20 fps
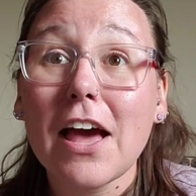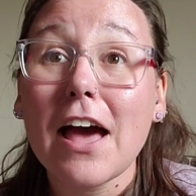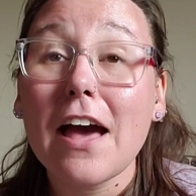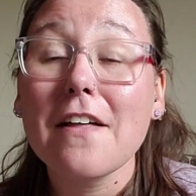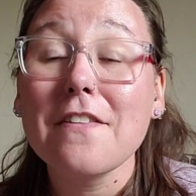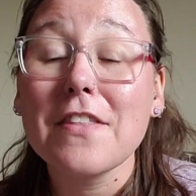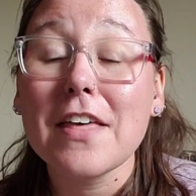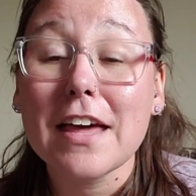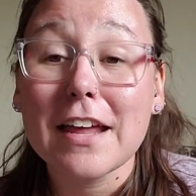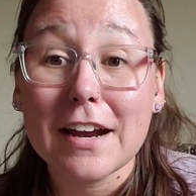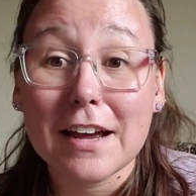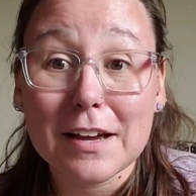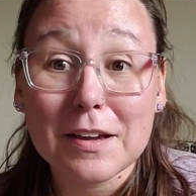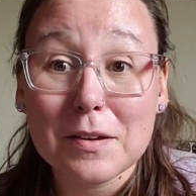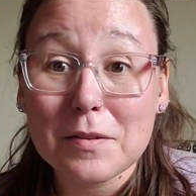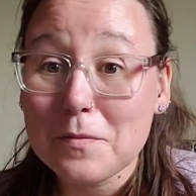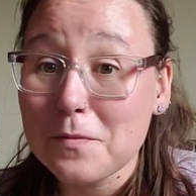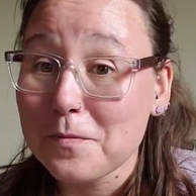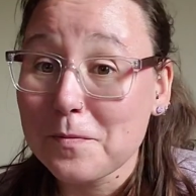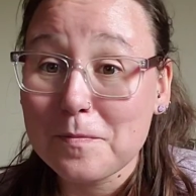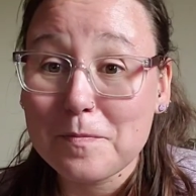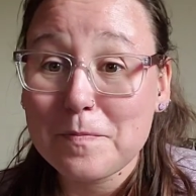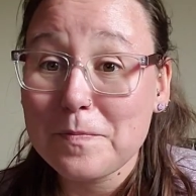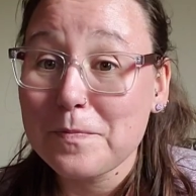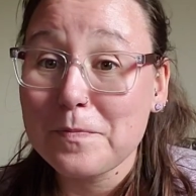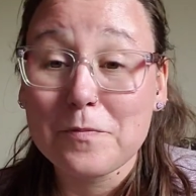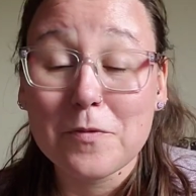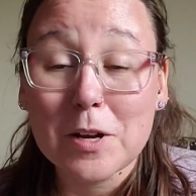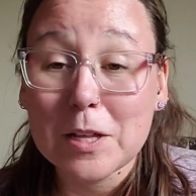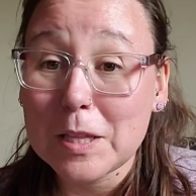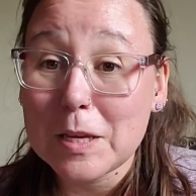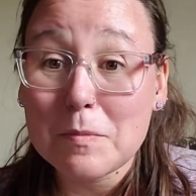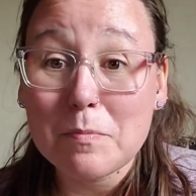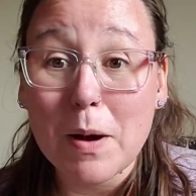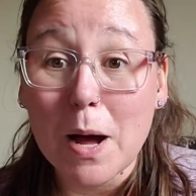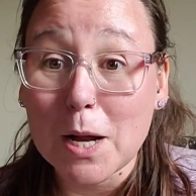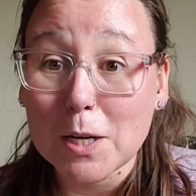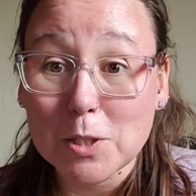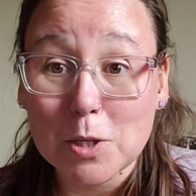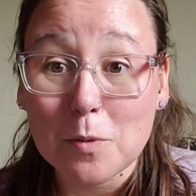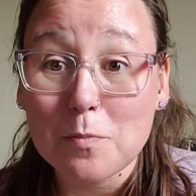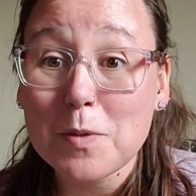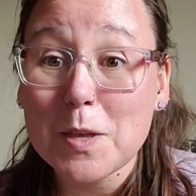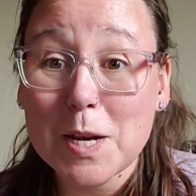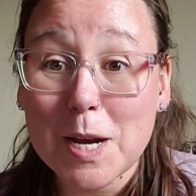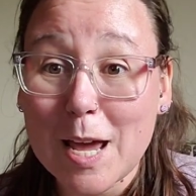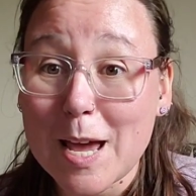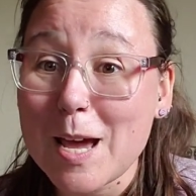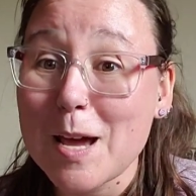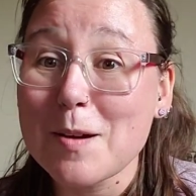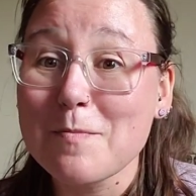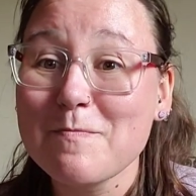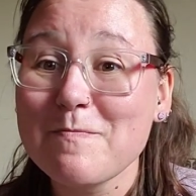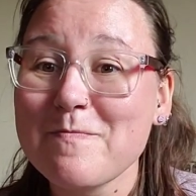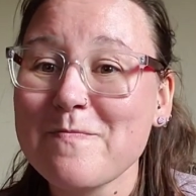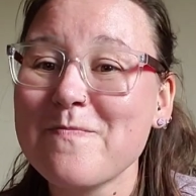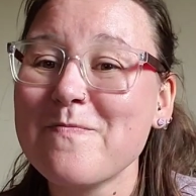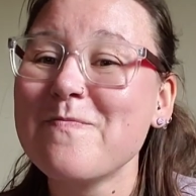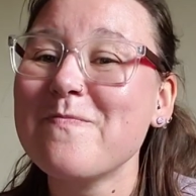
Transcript: and then I really botch up the name.